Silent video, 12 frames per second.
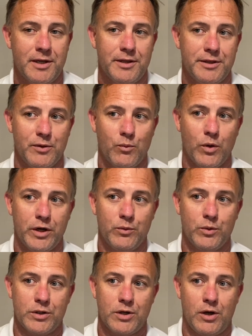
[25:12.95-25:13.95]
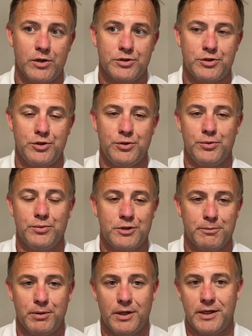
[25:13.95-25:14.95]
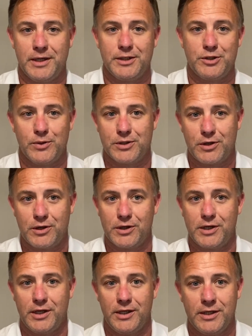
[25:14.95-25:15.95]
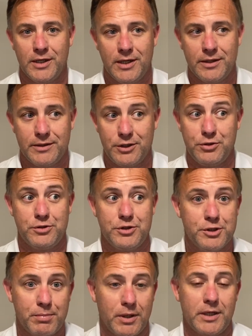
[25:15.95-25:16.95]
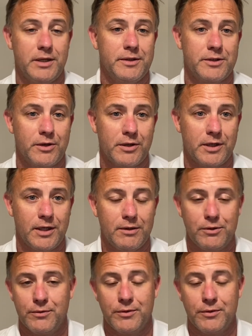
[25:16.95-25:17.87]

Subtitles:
than what it would cost you to plug into a turnkey, then you should just plug into the turnkey.